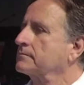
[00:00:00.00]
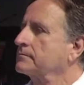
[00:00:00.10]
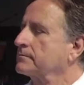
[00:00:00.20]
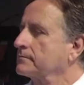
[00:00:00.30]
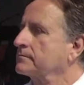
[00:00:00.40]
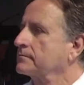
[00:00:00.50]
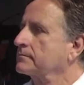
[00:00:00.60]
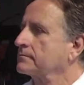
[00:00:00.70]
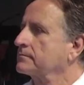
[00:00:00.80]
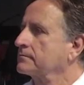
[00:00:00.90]

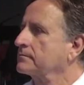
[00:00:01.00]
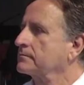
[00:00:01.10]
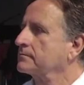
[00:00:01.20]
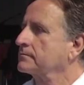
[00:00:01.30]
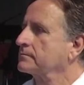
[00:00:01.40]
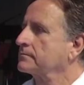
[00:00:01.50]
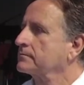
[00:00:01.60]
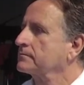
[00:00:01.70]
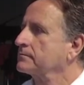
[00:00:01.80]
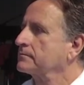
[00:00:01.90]

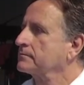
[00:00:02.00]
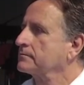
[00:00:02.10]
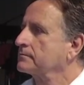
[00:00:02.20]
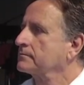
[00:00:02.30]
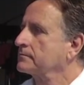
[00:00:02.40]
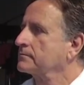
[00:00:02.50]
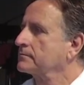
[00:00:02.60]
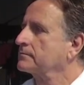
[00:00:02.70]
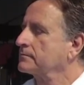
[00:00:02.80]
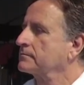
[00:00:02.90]

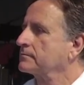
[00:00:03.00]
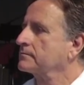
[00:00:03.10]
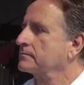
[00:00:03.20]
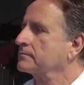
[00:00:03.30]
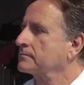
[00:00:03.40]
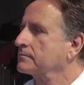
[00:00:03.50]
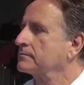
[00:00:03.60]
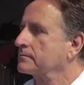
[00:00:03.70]
(not speaking)